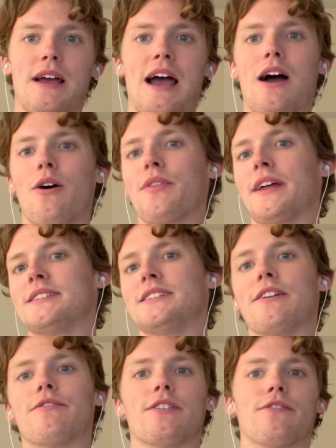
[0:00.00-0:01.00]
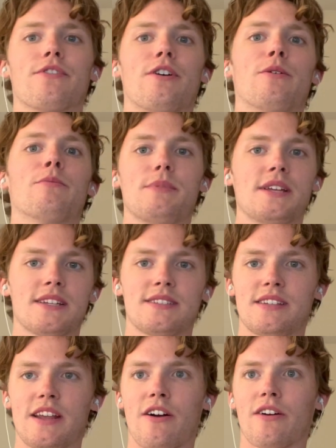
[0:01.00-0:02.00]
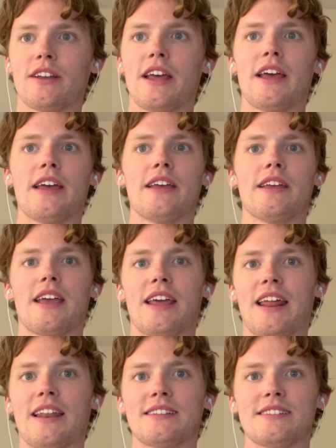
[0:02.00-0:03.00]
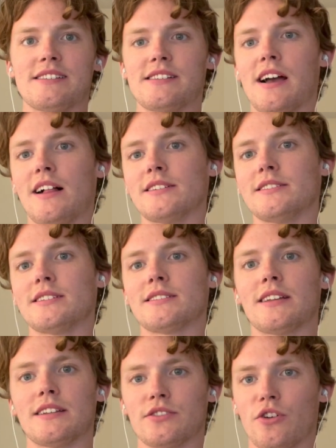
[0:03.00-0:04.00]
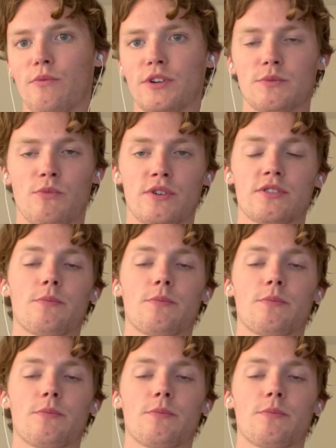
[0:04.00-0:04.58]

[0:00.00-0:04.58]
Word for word: how that's different from being a CRNA, an anesthesiologist, and so much more.